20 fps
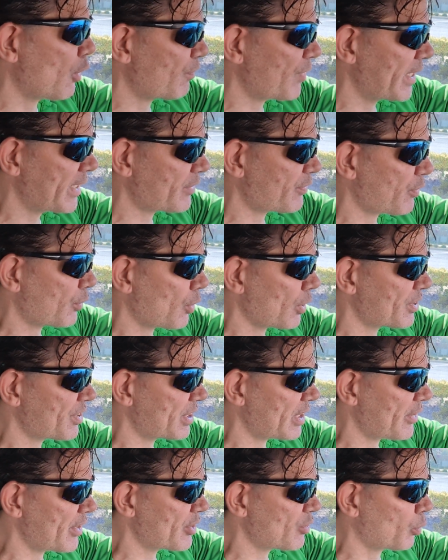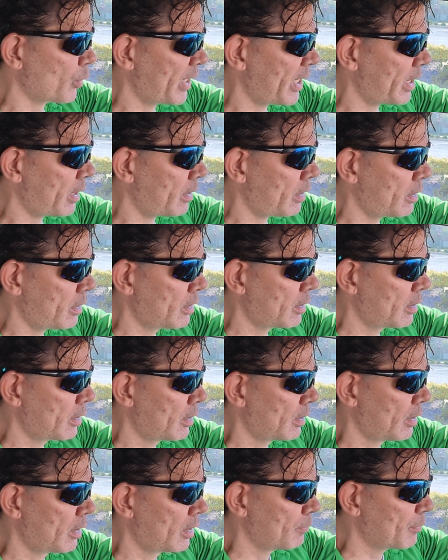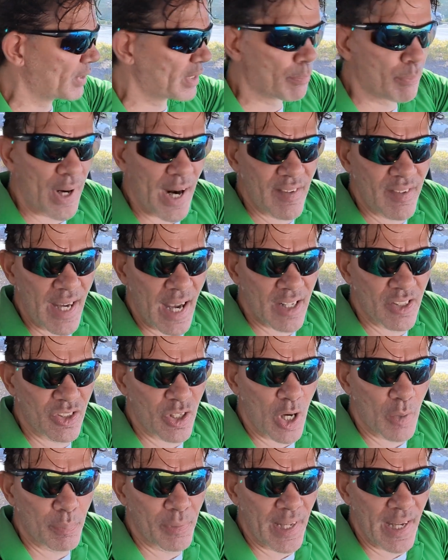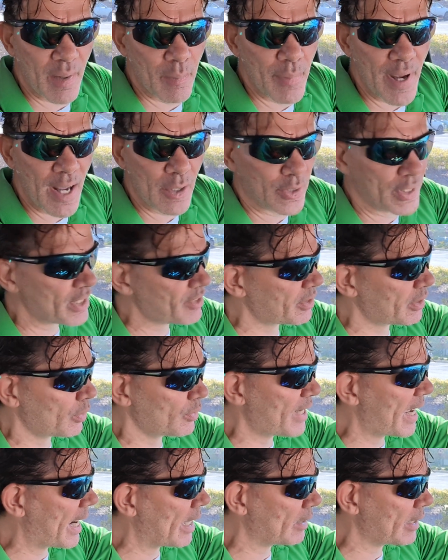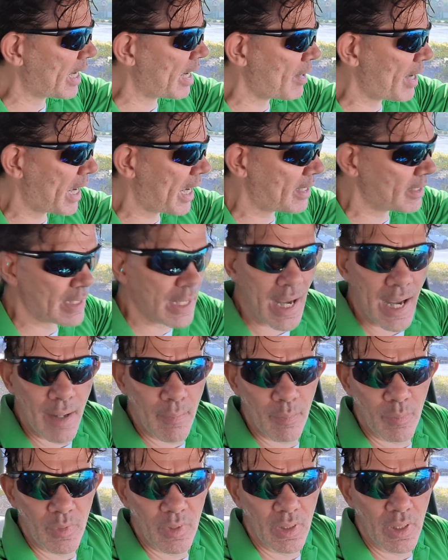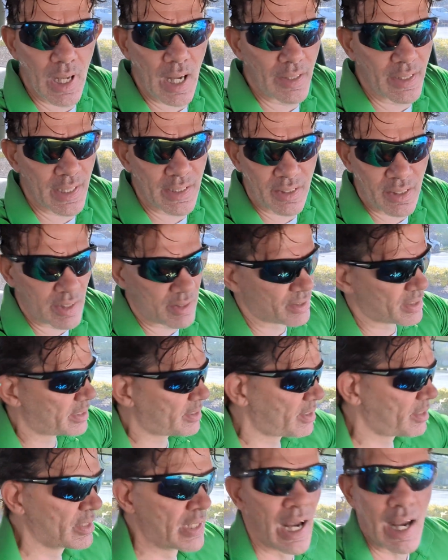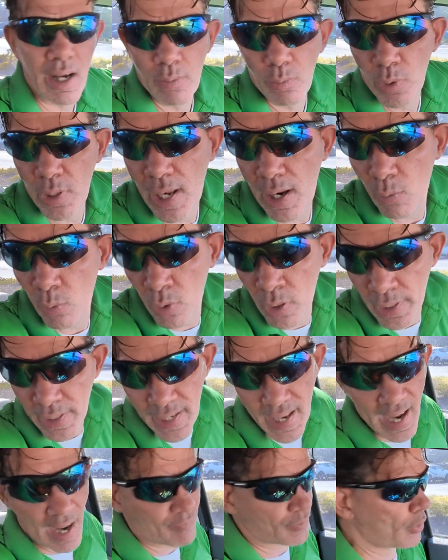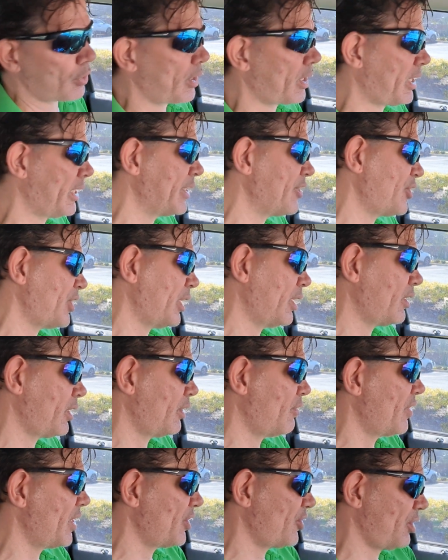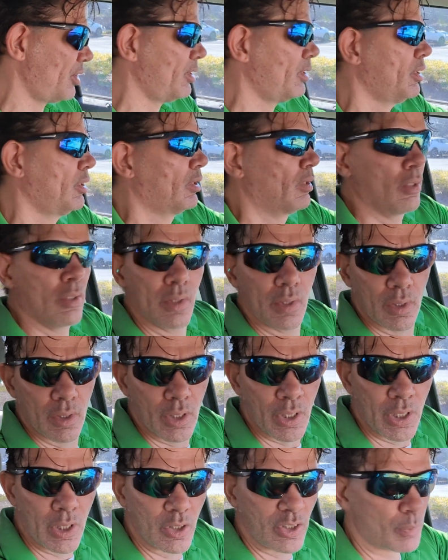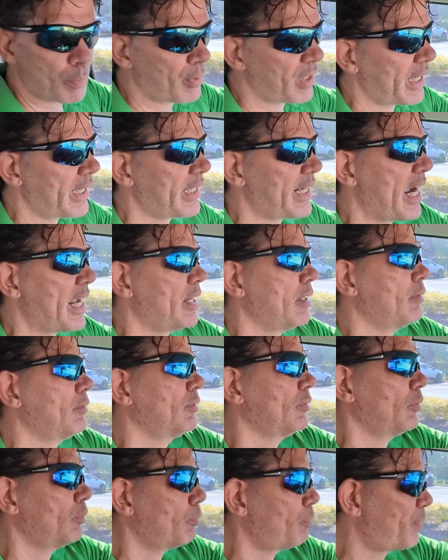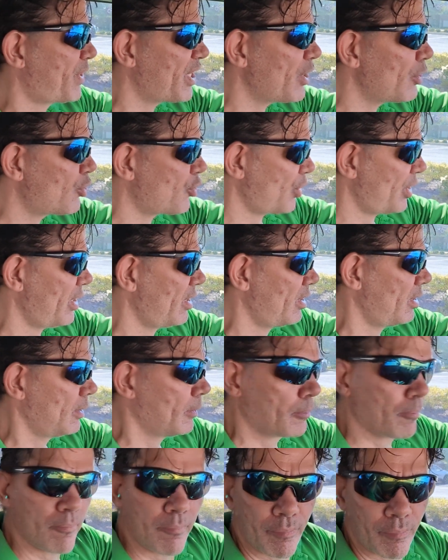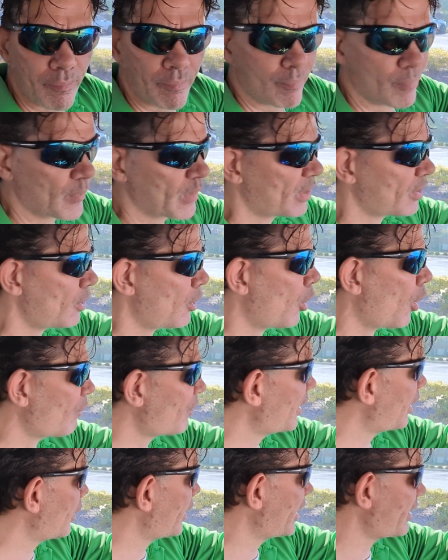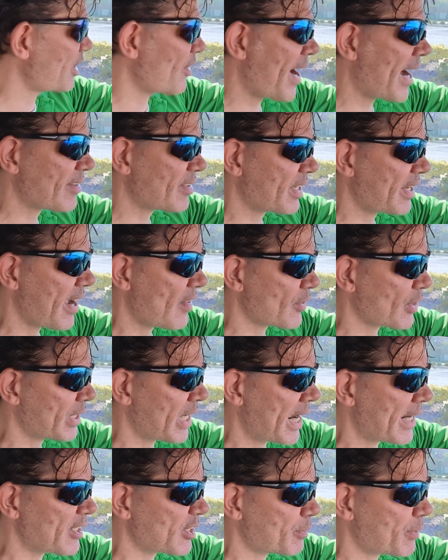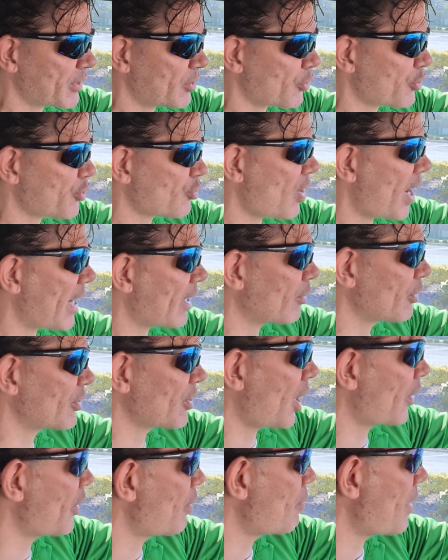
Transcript: Hopefully it's for a series win. But the Braves got to start playing better. There's no doubt. This is not what I wanted after a clinching division. You know, to play kind of putrid. So hopefully they'll get their act together tonight. Spencer Strider is on